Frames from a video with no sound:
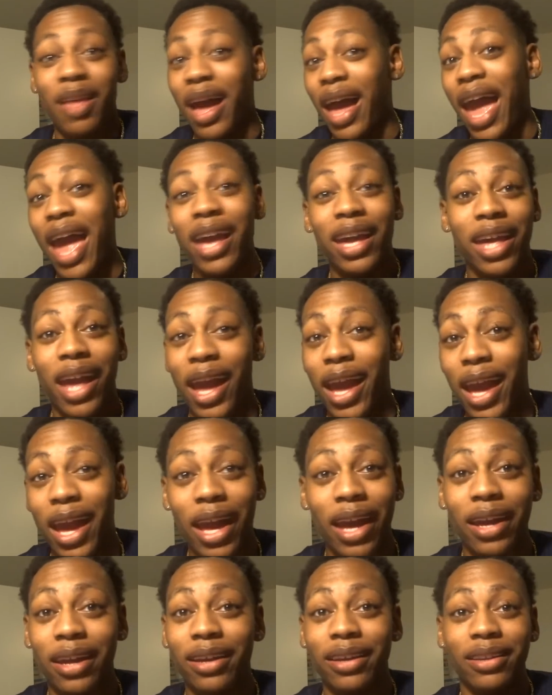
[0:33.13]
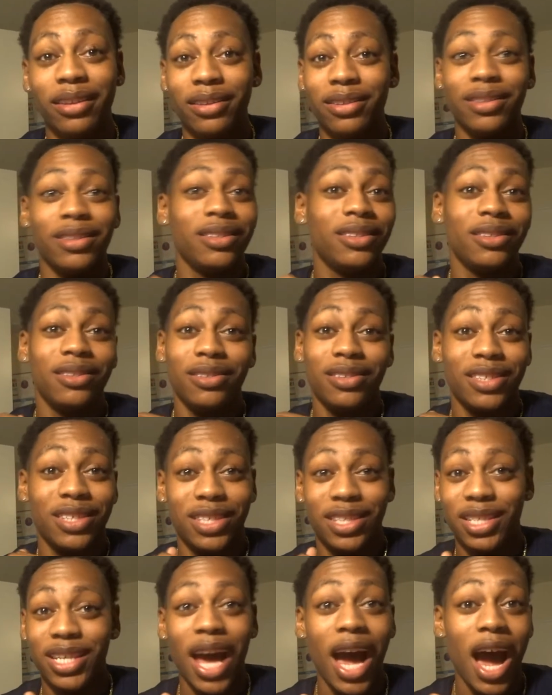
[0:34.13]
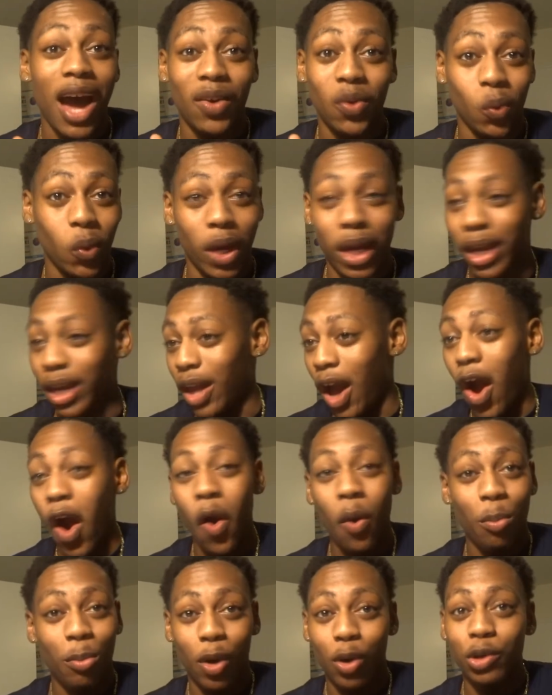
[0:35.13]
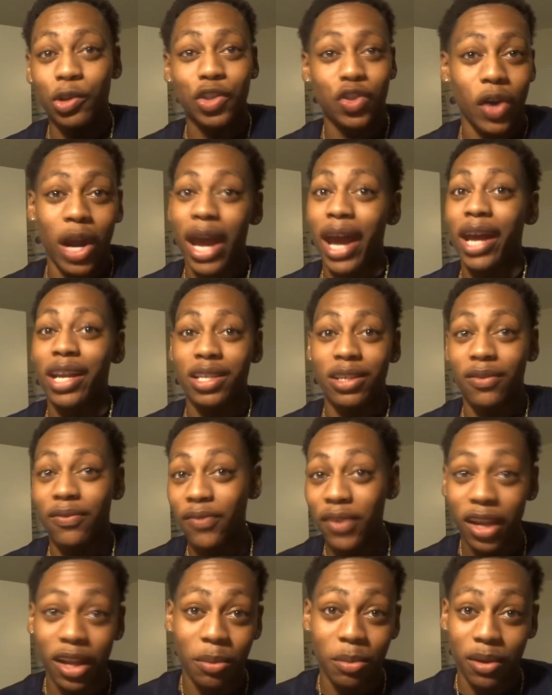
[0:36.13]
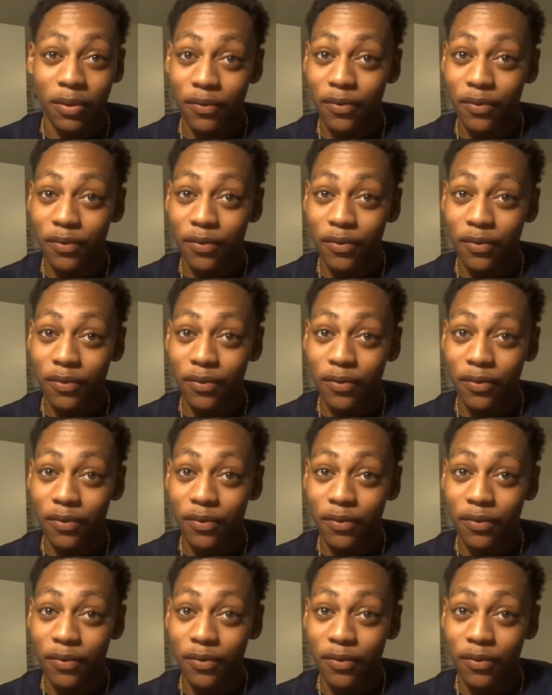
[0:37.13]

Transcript: a.k.a. sideways, almost trash, you feel me?